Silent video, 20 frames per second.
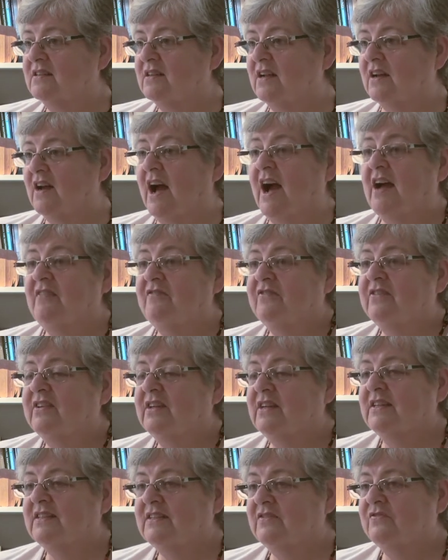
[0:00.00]
I
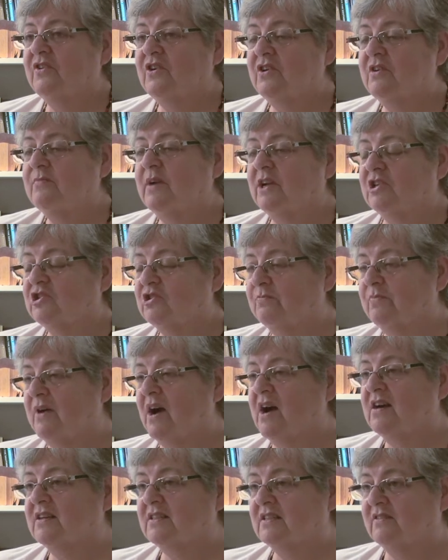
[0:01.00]
feel it's very much a
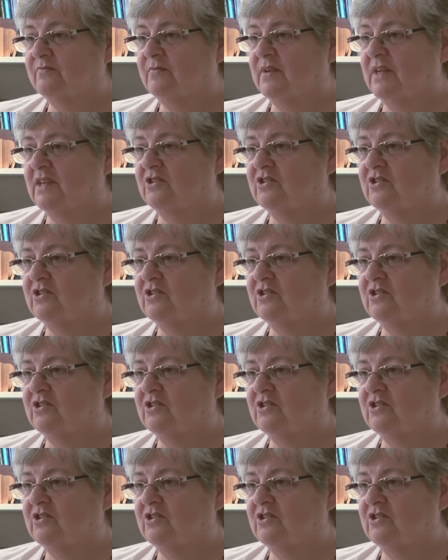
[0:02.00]
part of me